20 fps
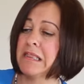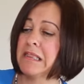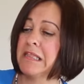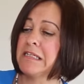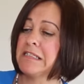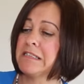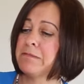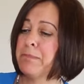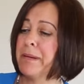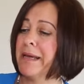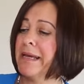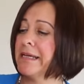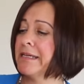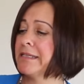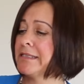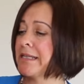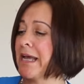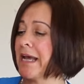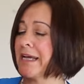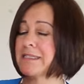This
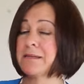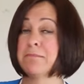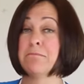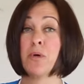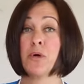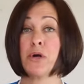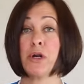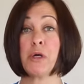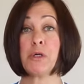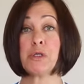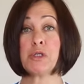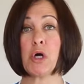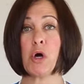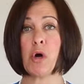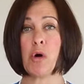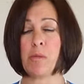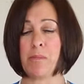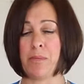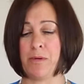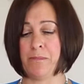piece has a mono
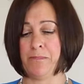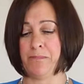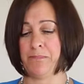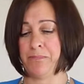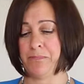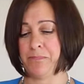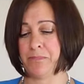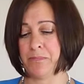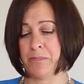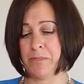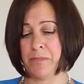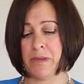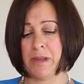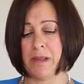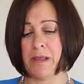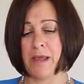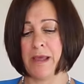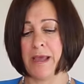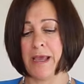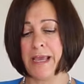top.
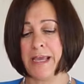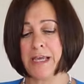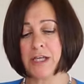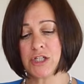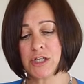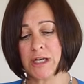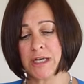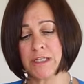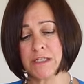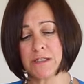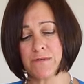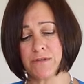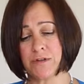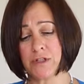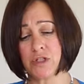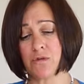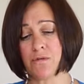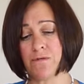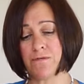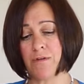Each
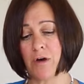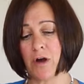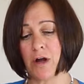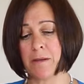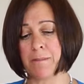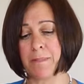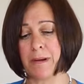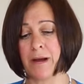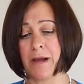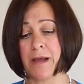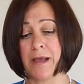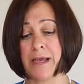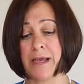individual fibre